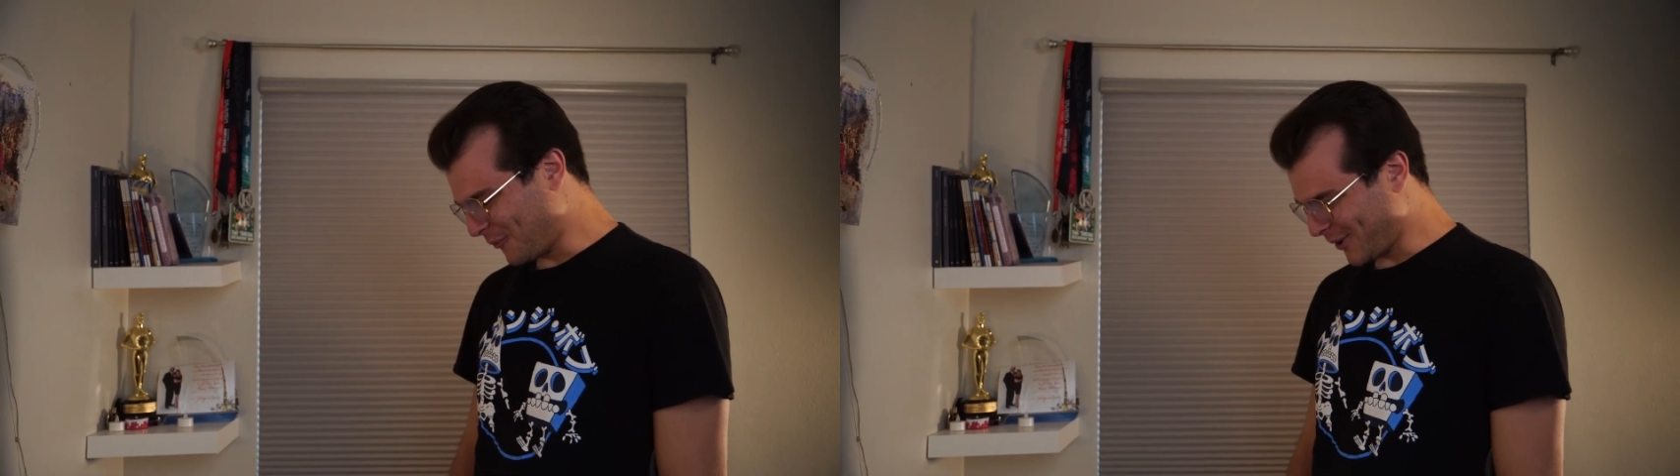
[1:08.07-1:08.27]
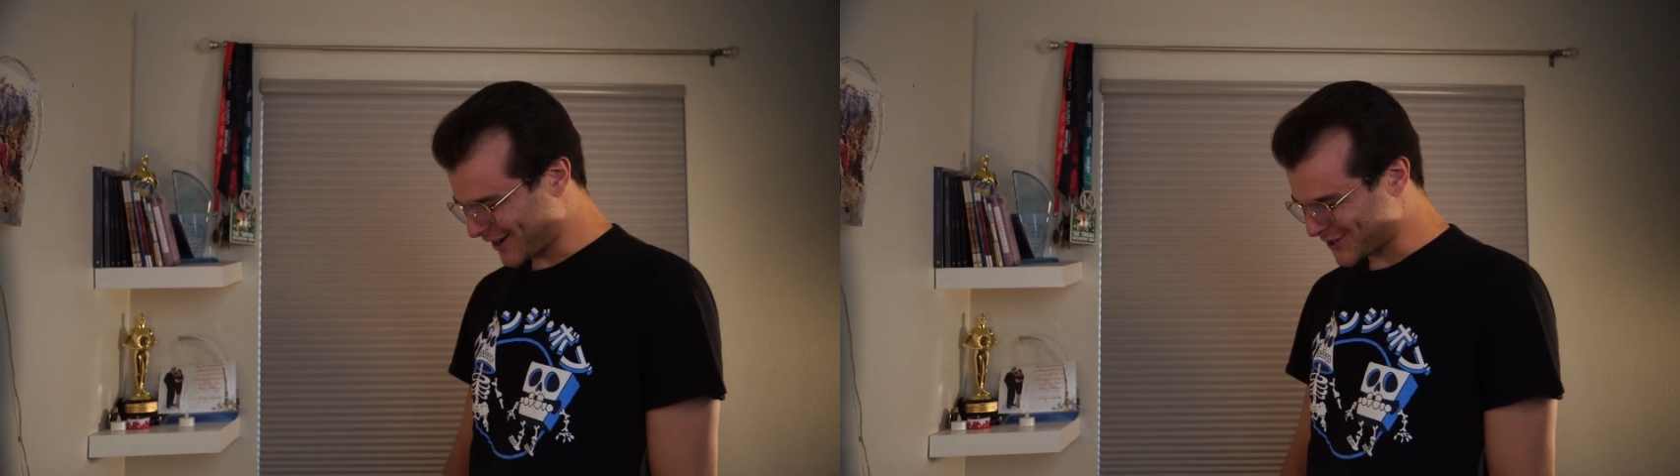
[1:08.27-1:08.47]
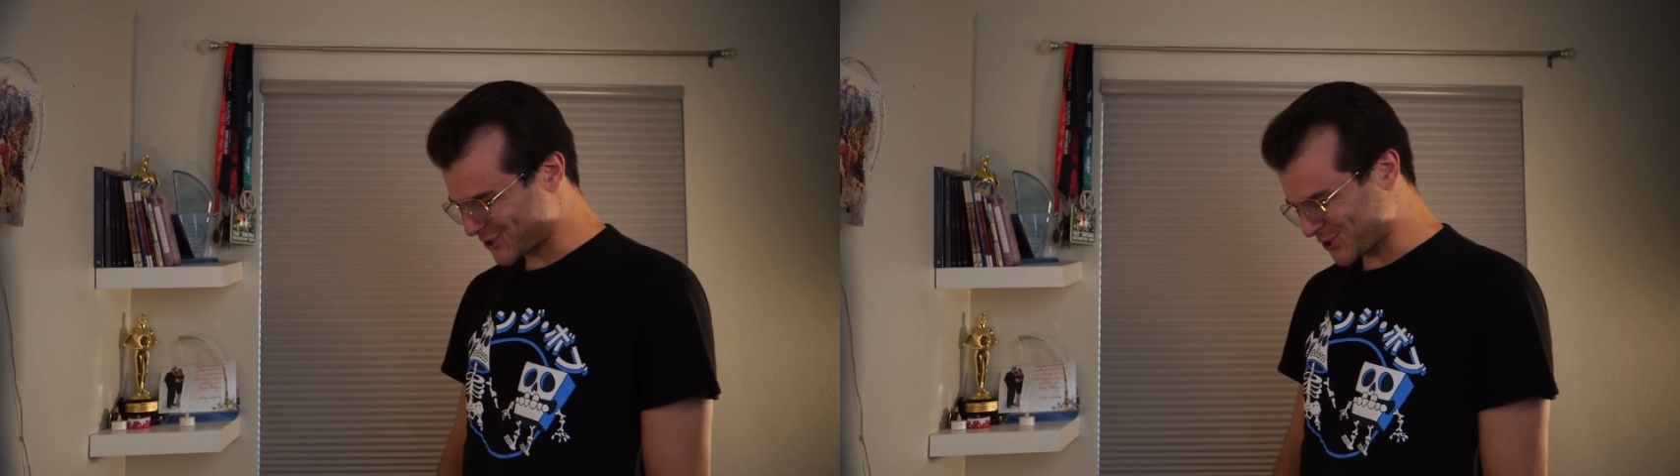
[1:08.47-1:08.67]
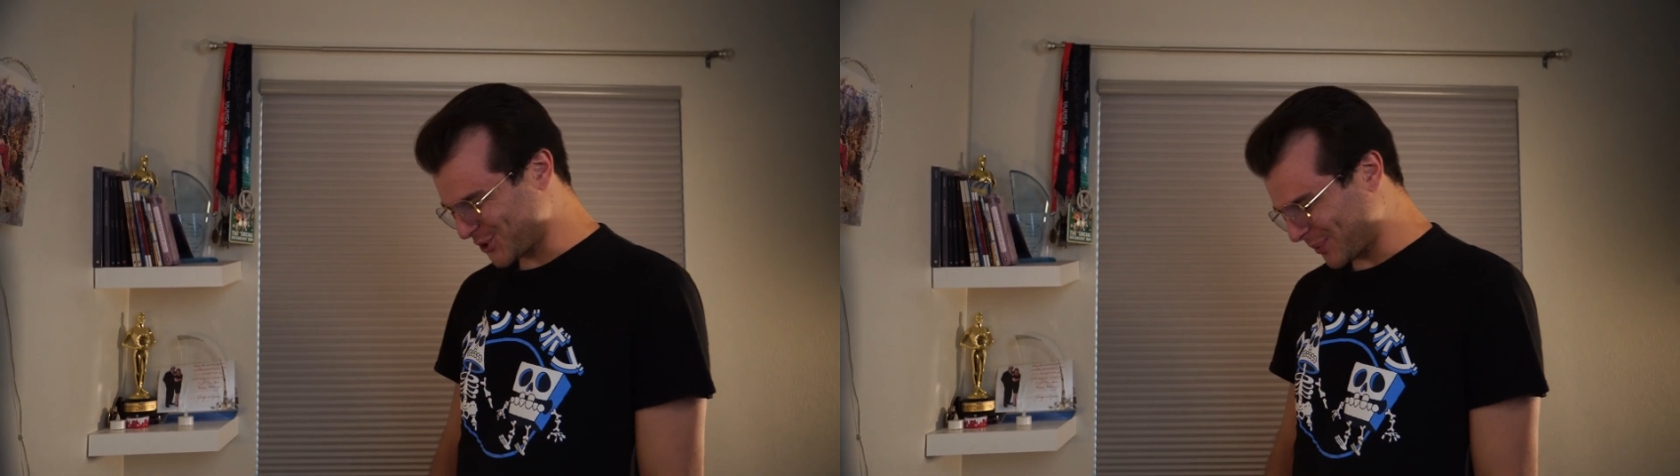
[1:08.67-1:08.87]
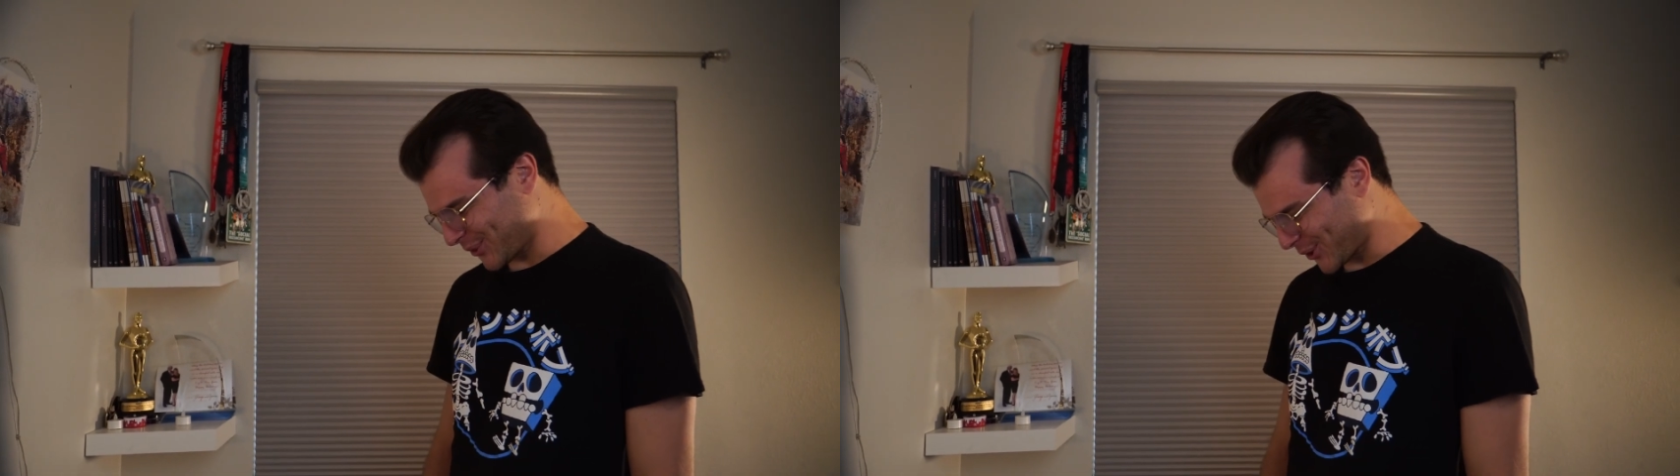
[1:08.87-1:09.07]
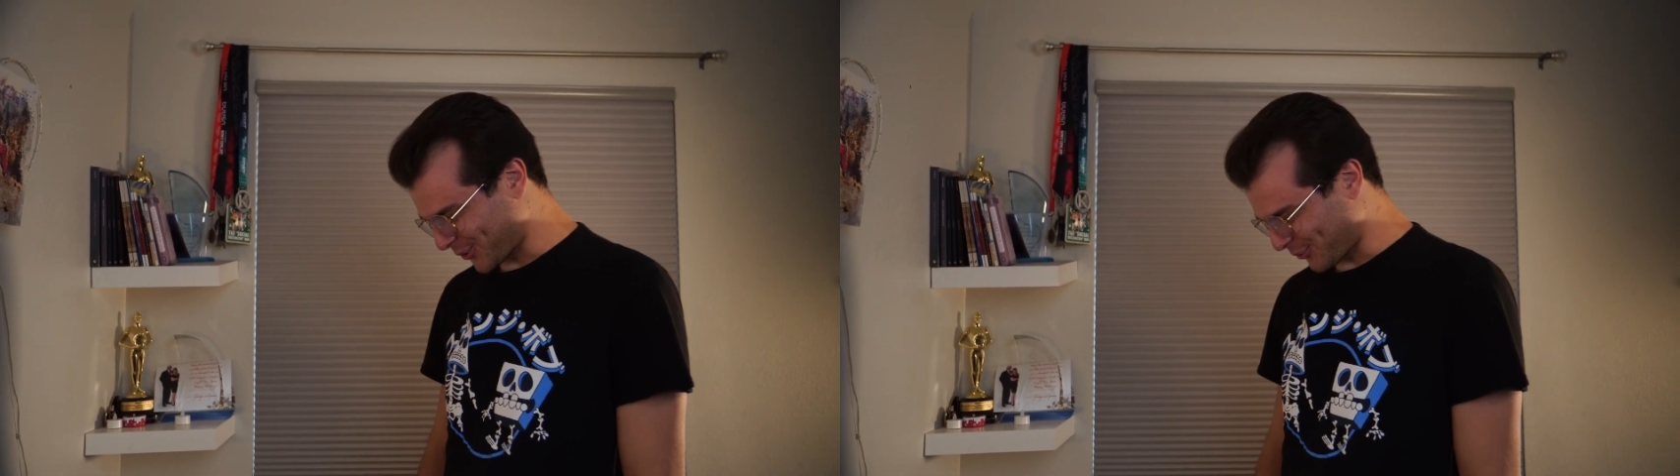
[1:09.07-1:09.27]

What can a stupid little